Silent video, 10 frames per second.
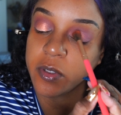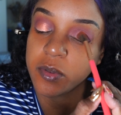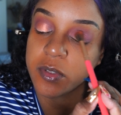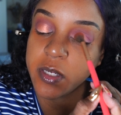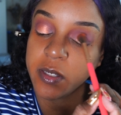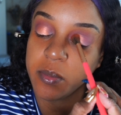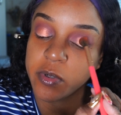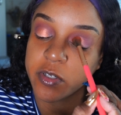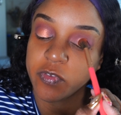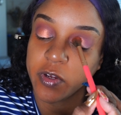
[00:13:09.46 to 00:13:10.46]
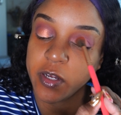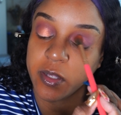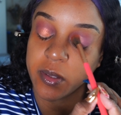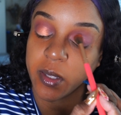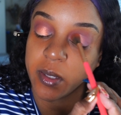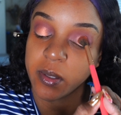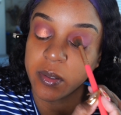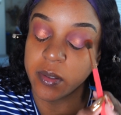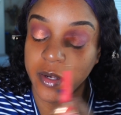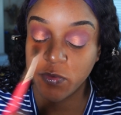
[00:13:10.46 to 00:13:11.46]
can use any brush for anything.
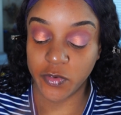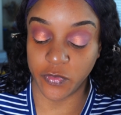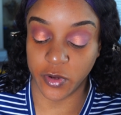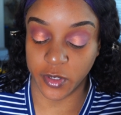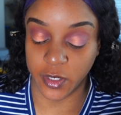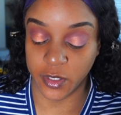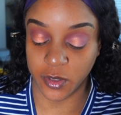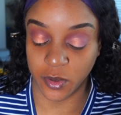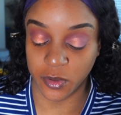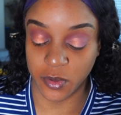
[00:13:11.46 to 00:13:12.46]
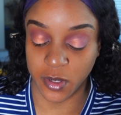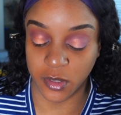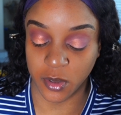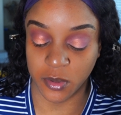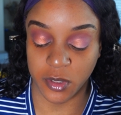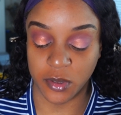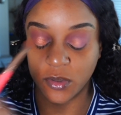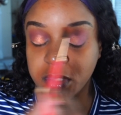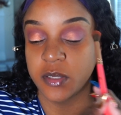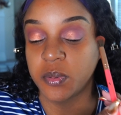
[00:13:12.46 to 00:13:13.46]
Never fear that, oh, you have to only
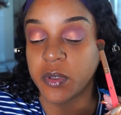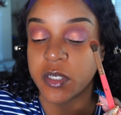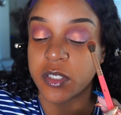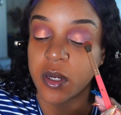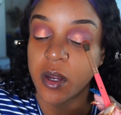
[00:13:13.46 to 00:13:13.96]
use this brush